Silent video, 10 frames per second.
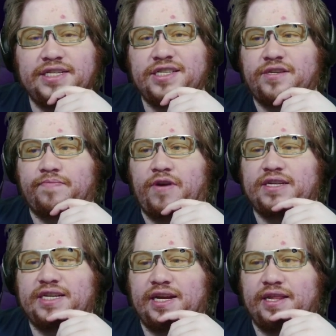
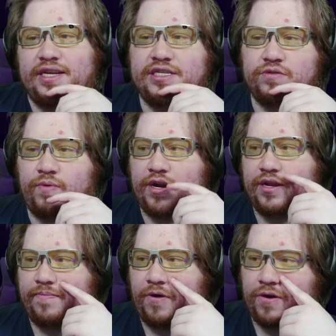depressing, and this is one of
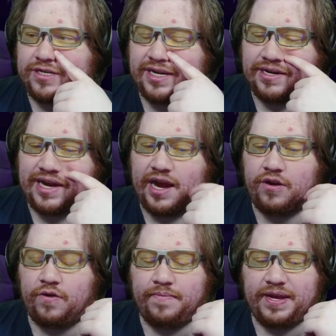the parts that kind of
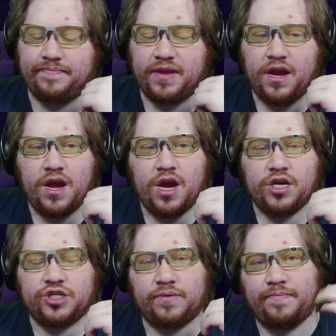hurt me.
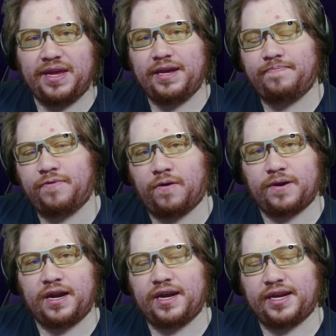So me,
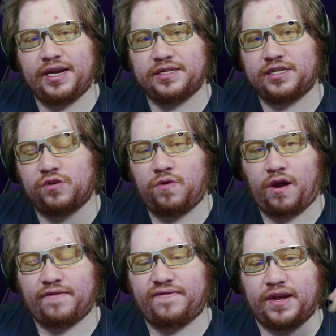Broken Ideas, and
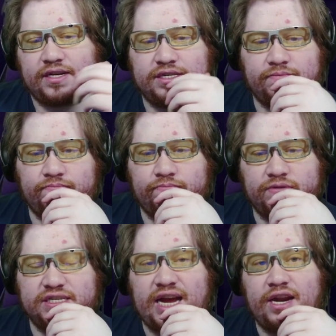Crossflux
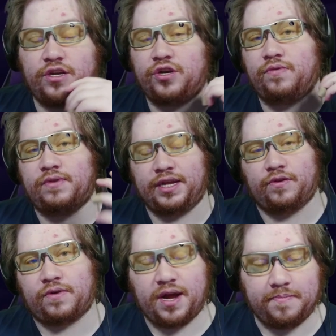decided to do
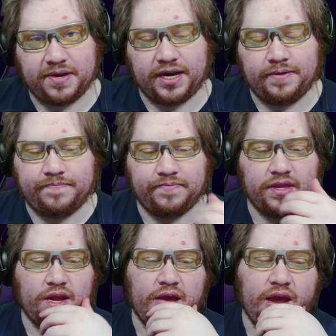Lethal Company,
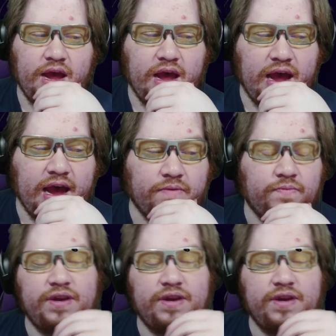and we